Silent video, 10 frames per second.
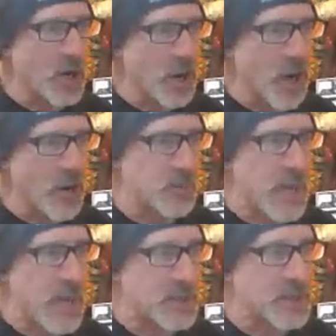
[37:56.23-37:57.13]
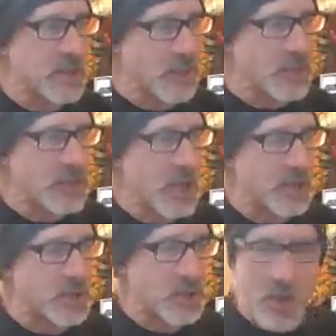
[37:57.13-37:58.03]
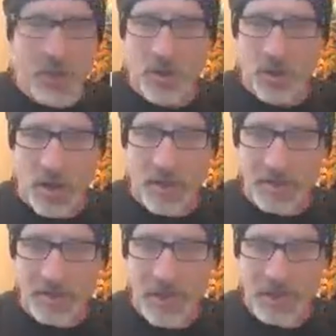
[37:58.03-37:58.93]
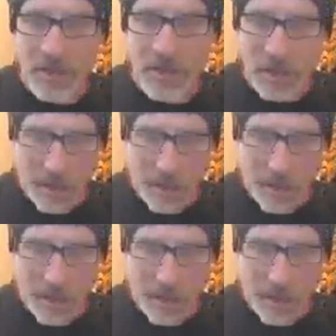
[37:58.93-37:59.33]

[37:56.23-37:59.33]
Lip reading: at our complex, we stay at this condo complex,